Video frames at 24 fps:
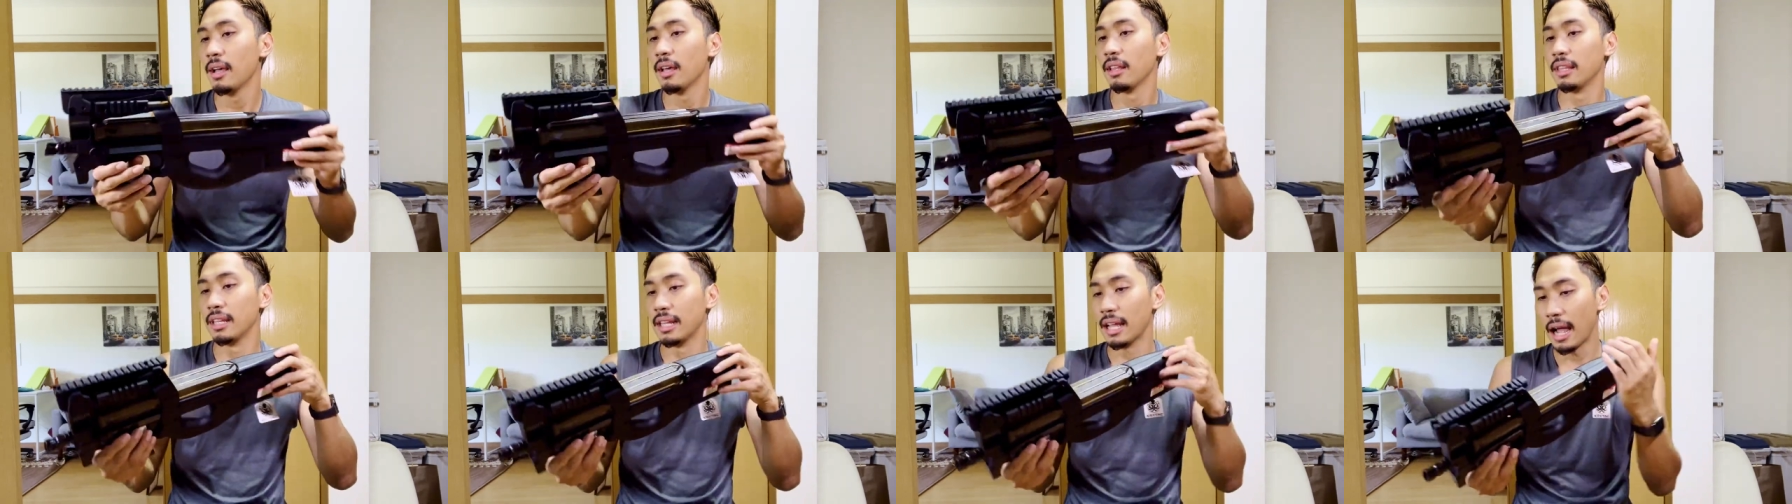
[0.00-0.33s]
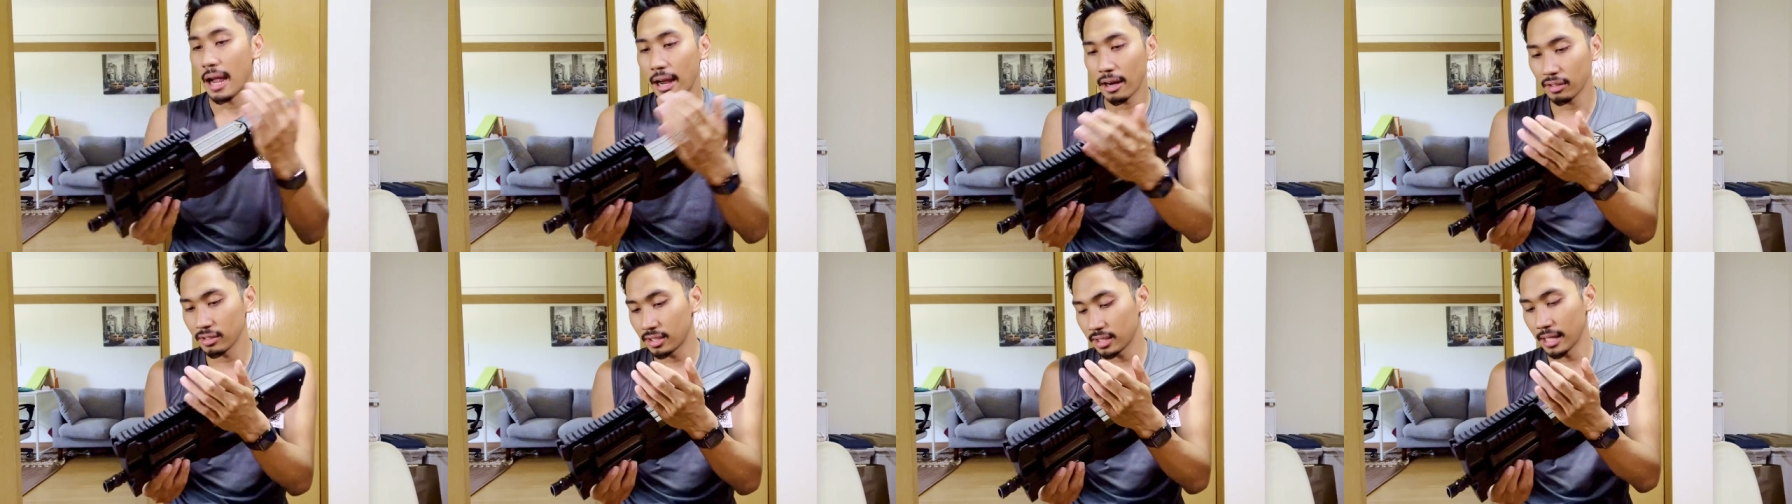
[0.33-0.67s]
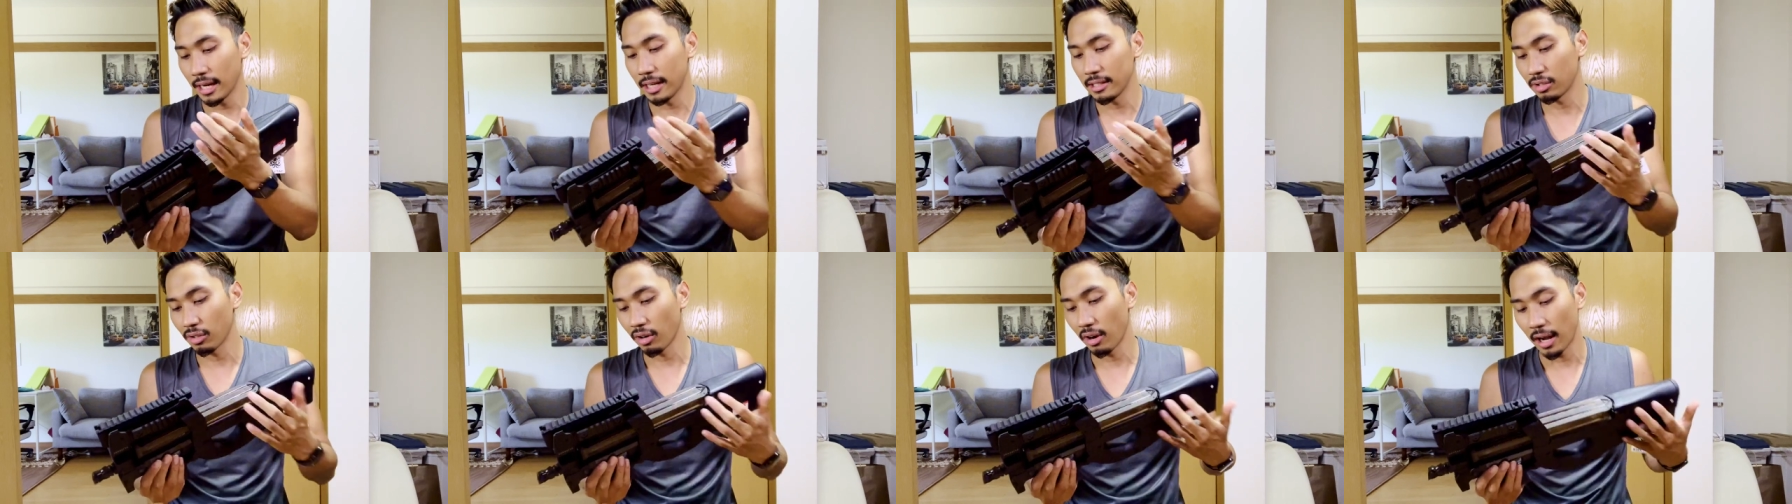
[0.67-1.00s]
the iron
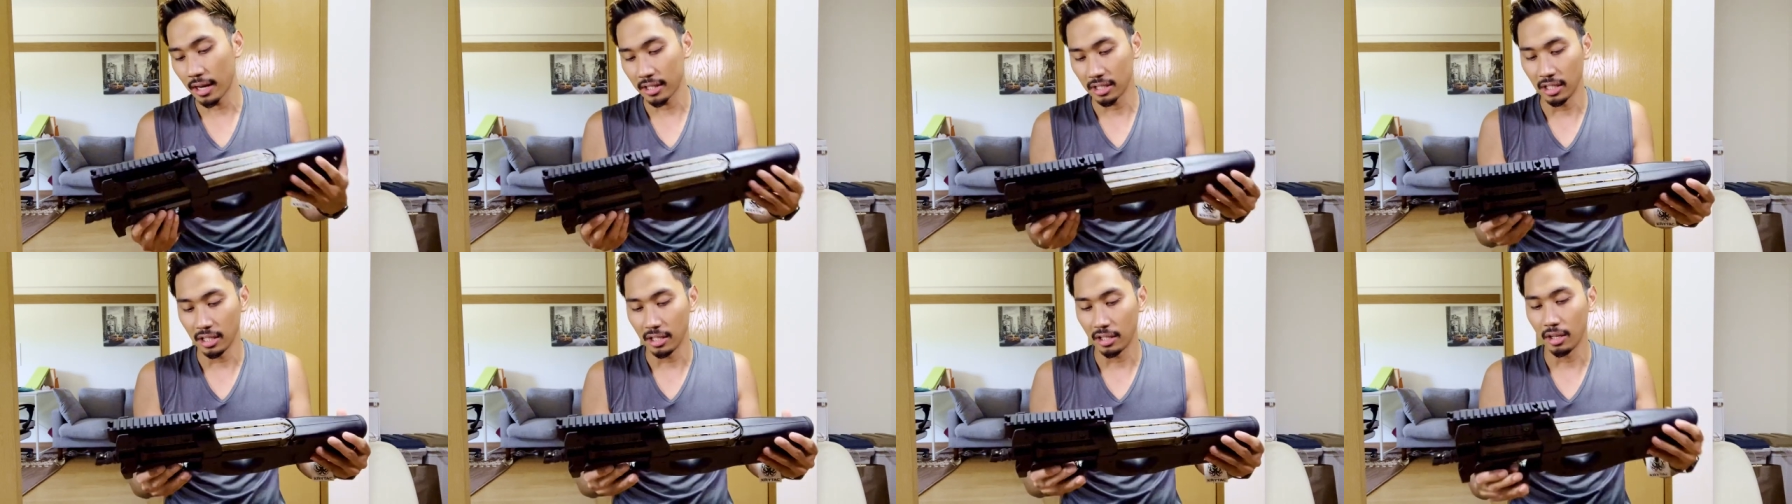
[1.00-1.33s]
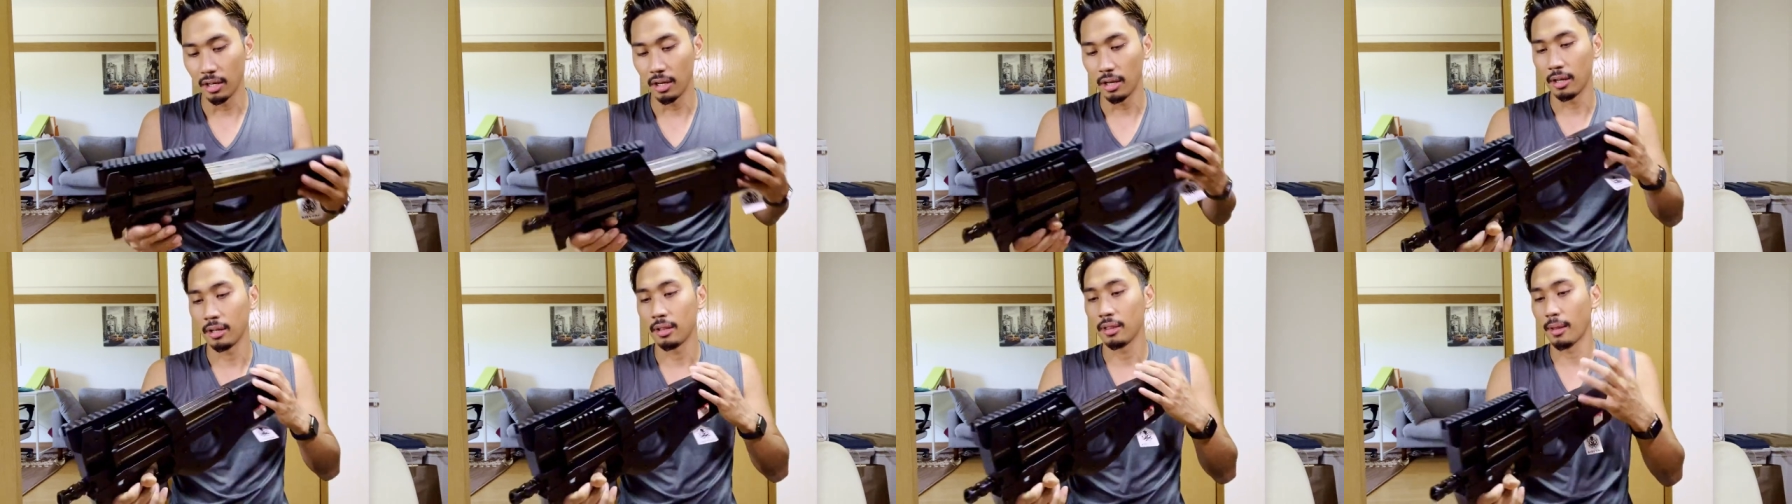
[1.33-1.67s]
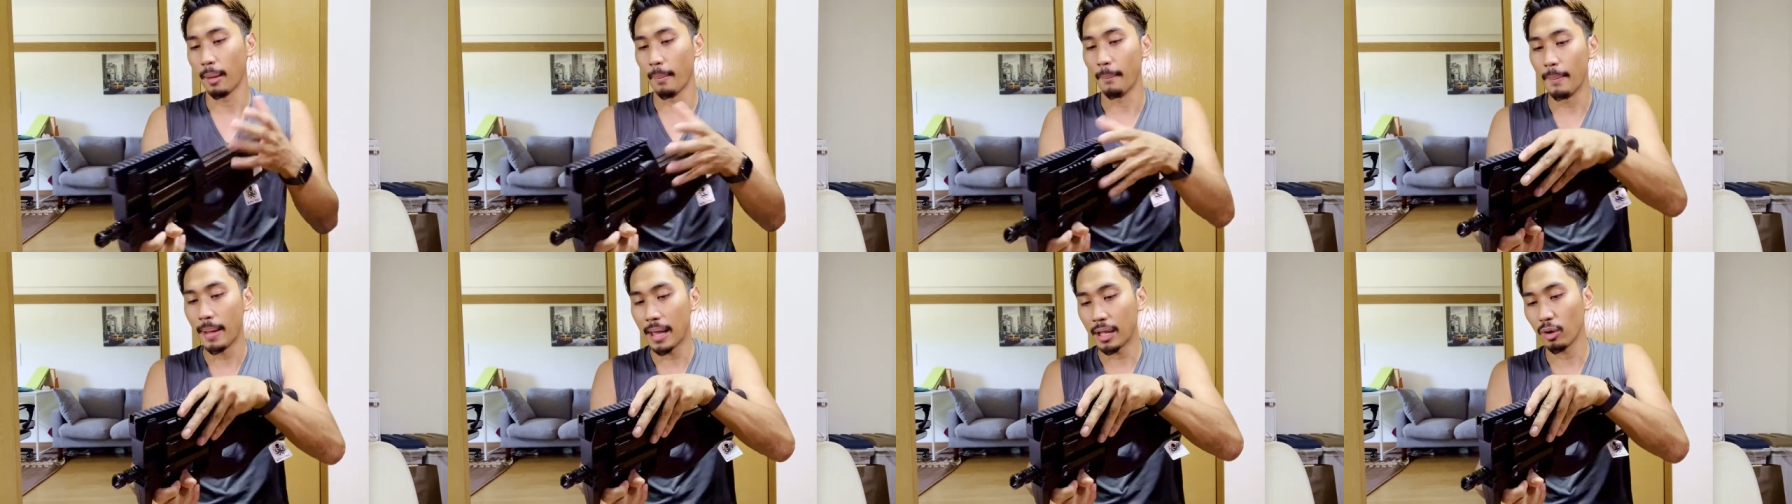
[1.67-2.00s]
sights are actually good,
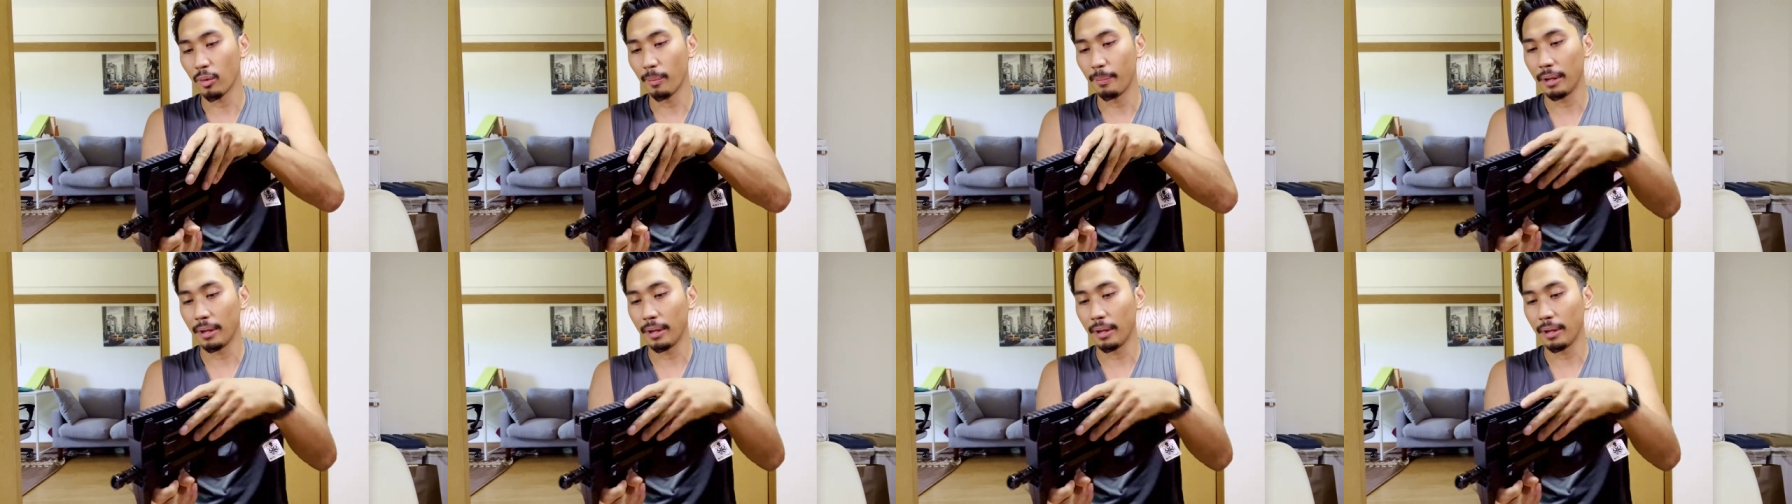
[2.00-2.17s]
the metal